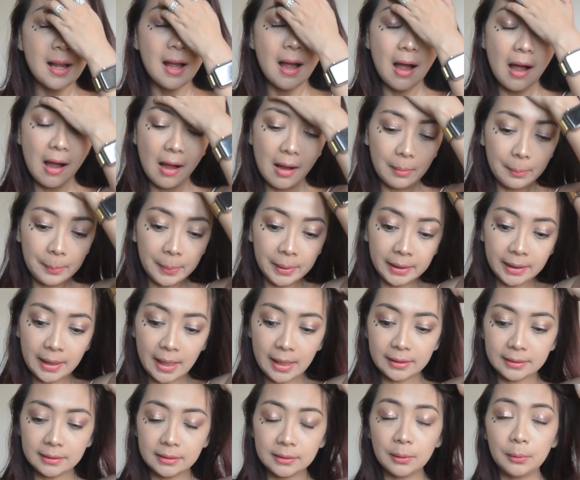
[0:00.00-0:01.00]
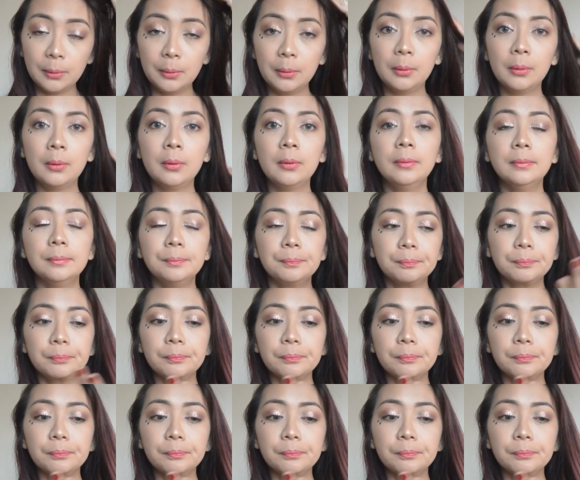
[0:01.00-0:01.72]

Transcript: Um, but yeah, so